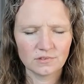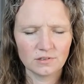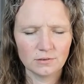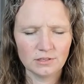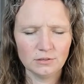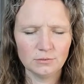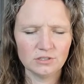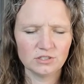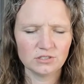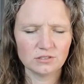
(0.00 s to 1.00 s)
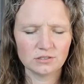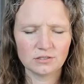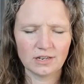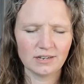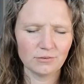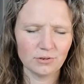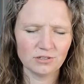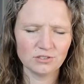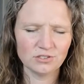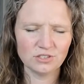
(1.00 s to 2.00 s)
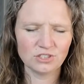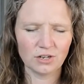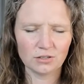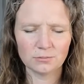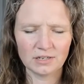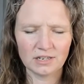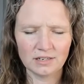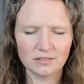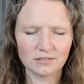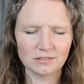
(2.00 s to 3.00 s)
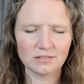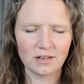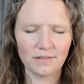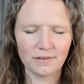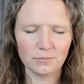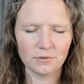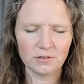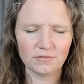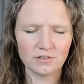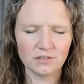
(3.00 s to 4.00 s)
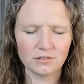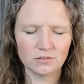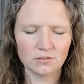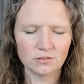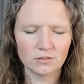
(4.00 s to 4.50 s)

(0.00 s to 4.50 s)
But you would just say, well, it's just shell and my eggs. It's not that big of a deal.